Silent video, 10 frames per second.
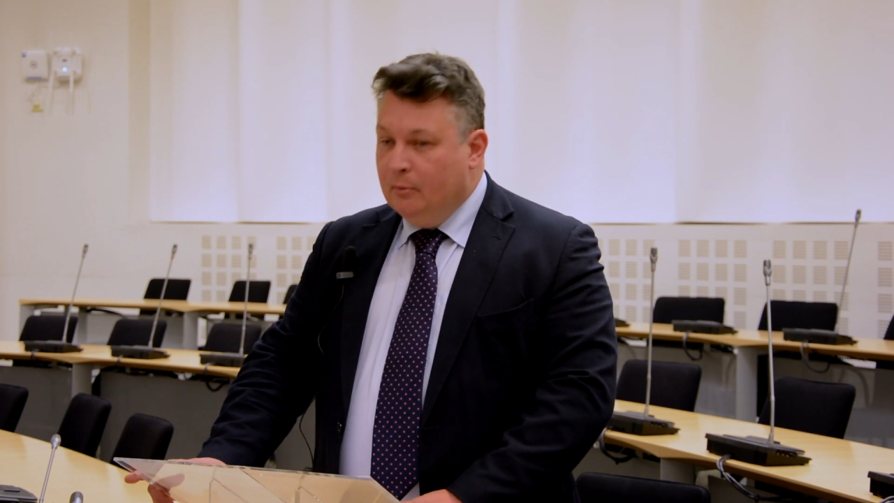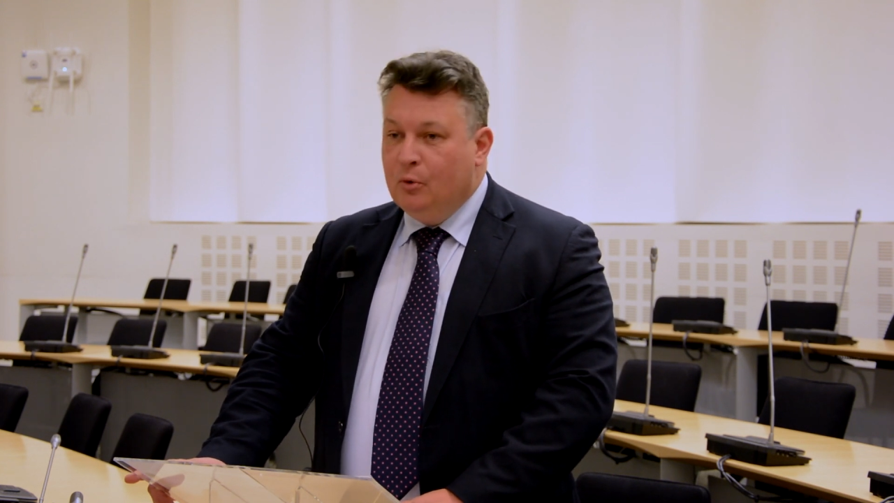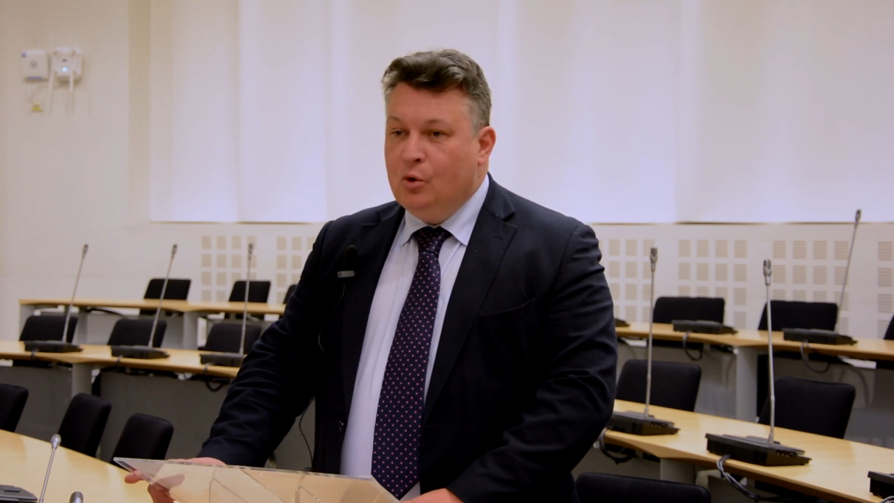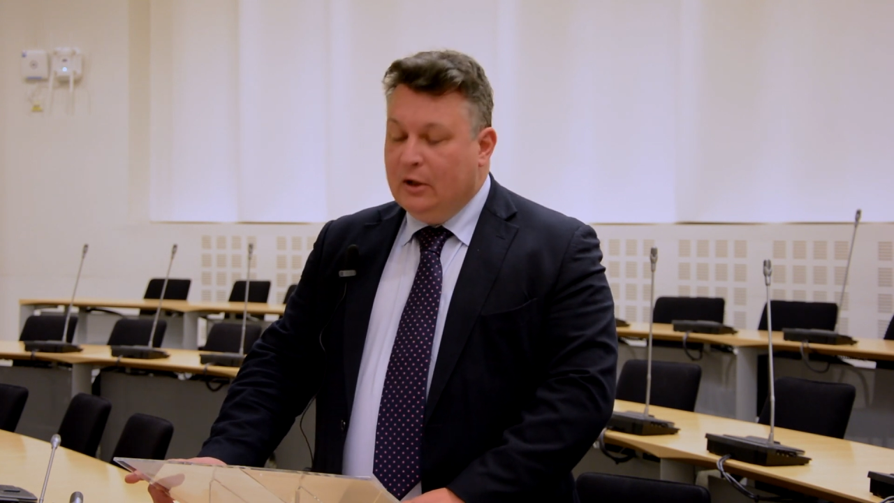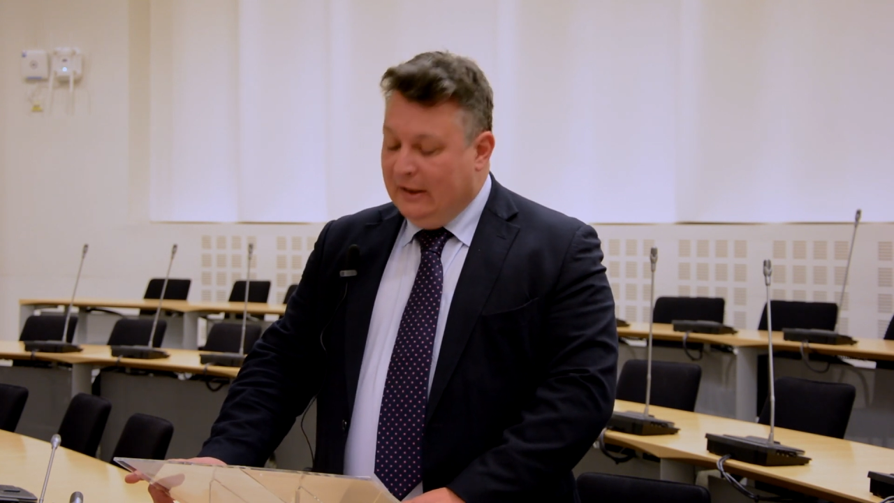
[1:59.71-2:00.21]

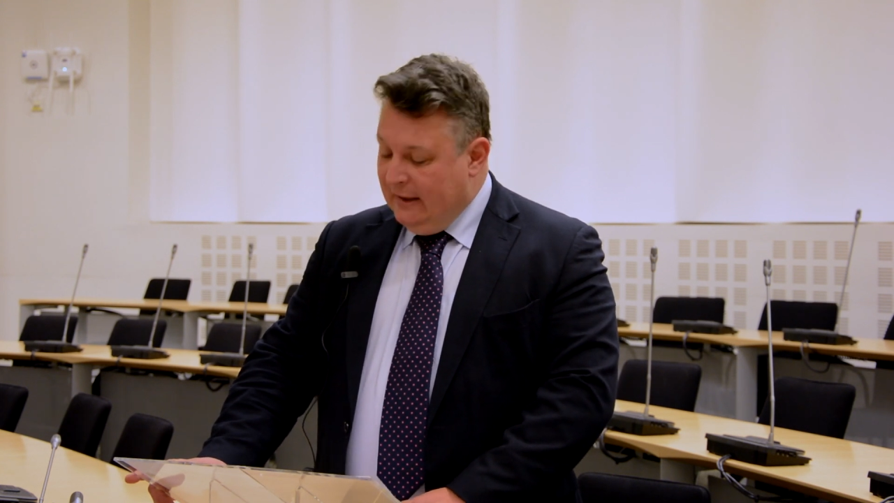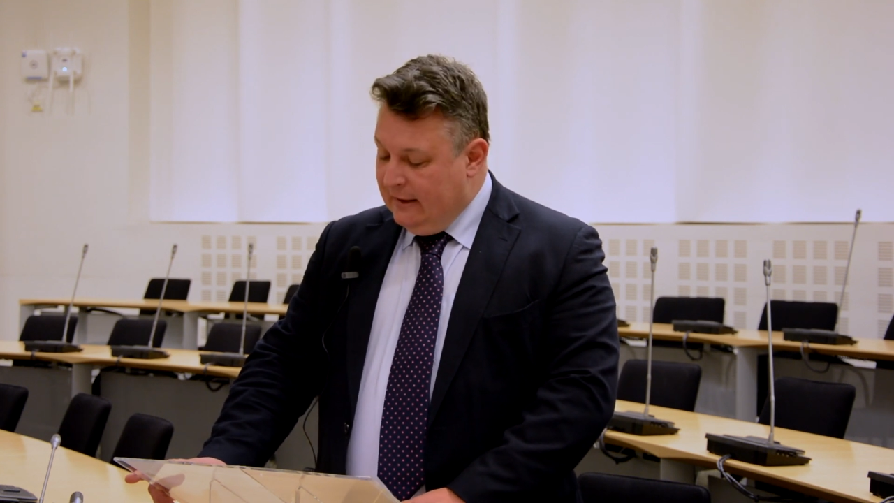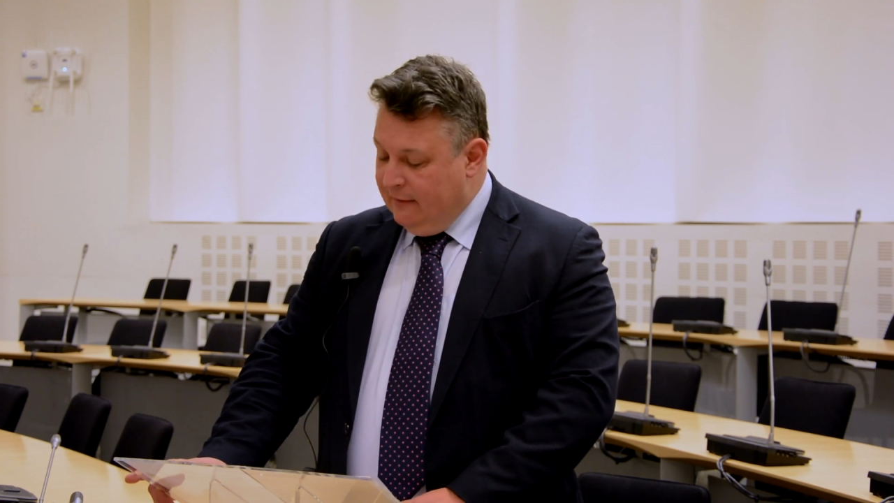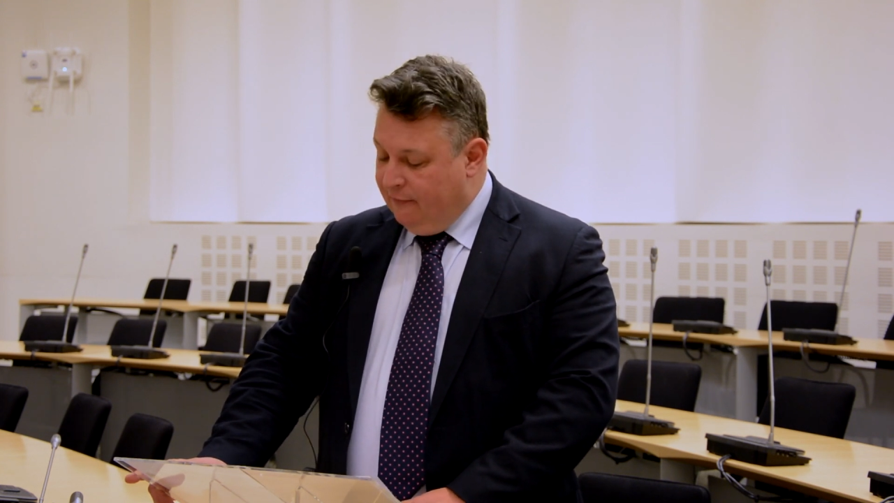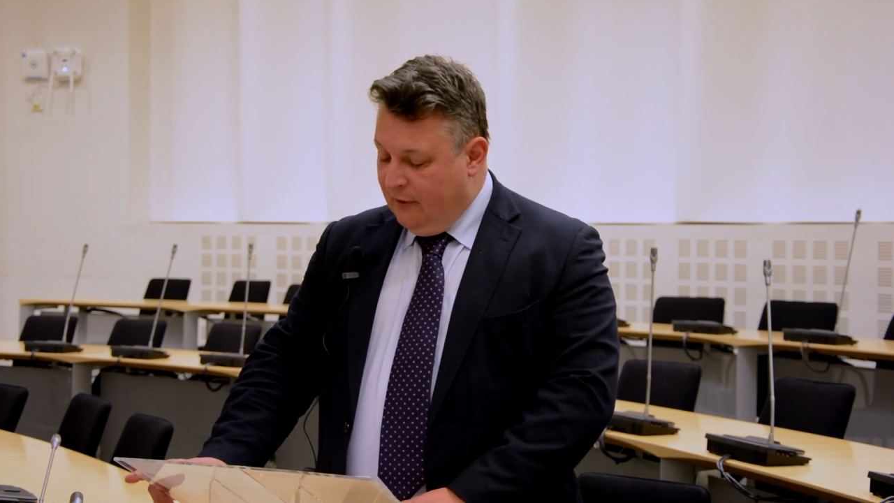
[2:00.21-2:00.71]
more
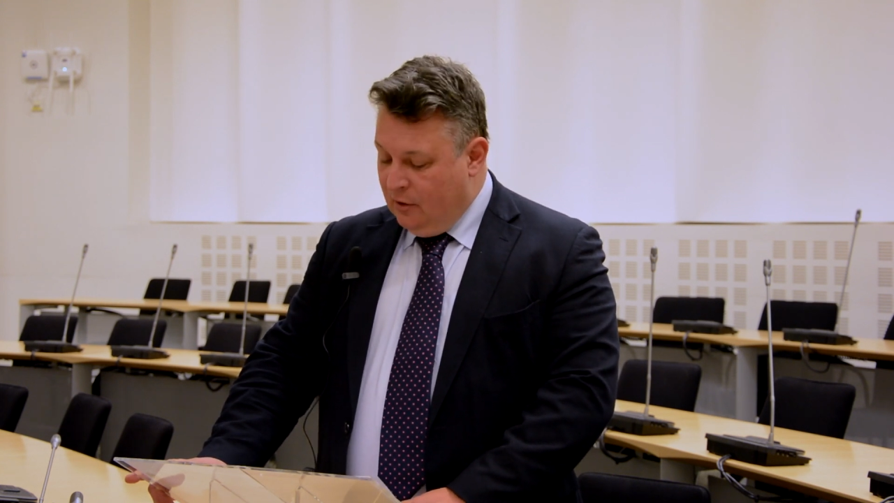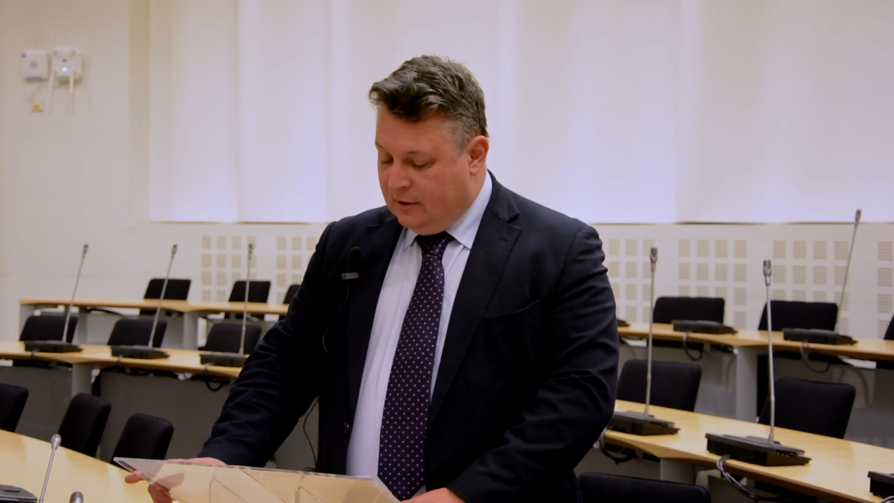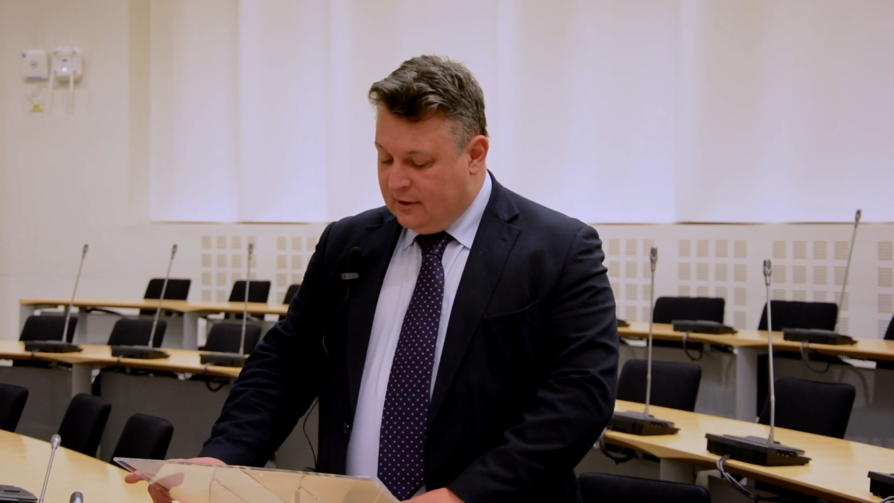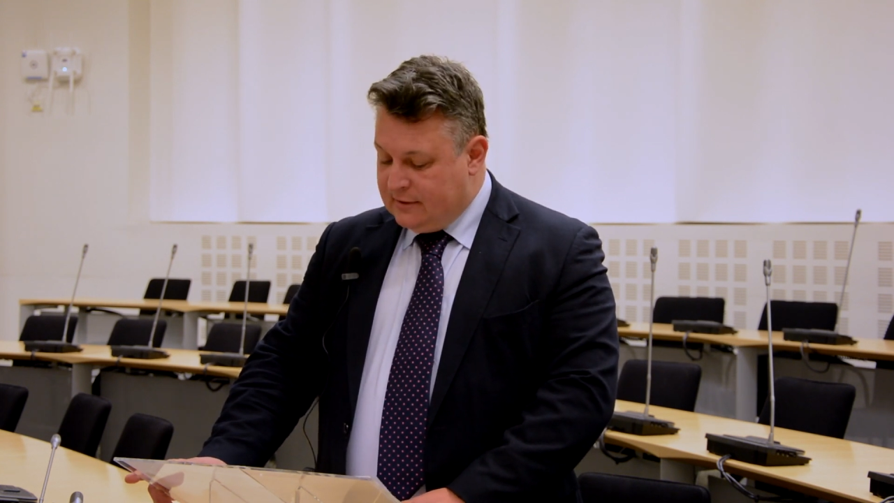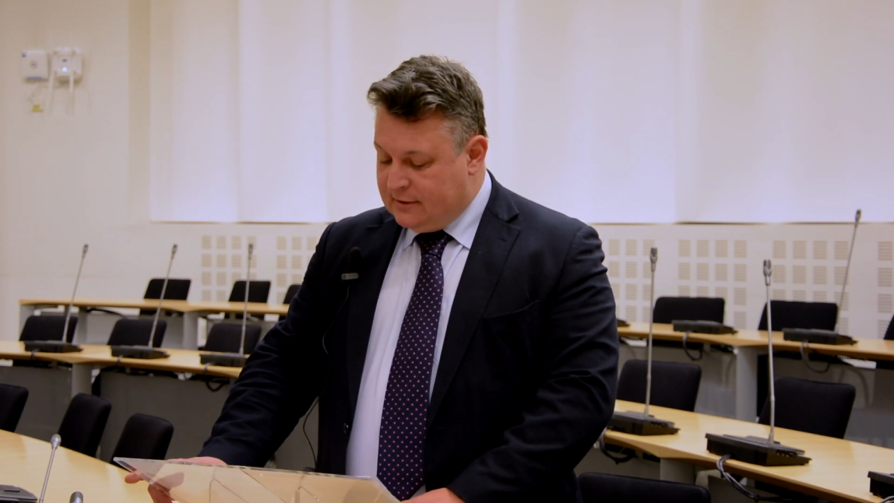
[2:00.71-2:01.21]
clearly
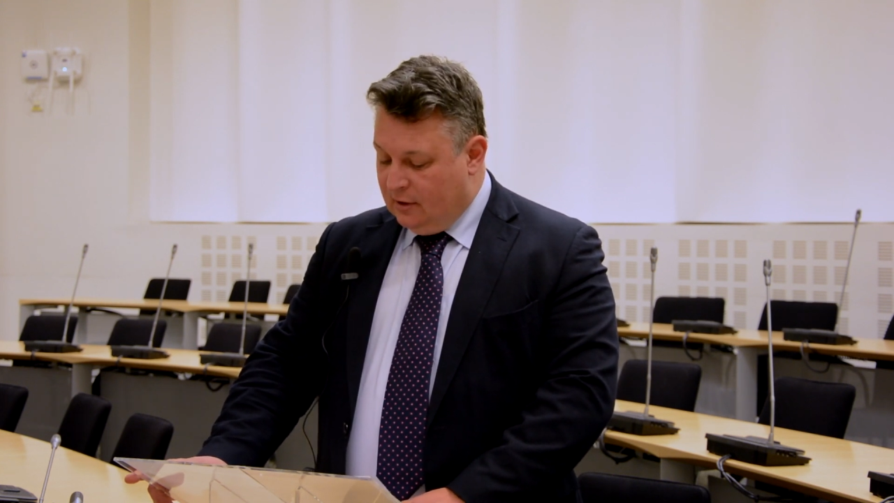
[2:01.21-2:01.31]
focused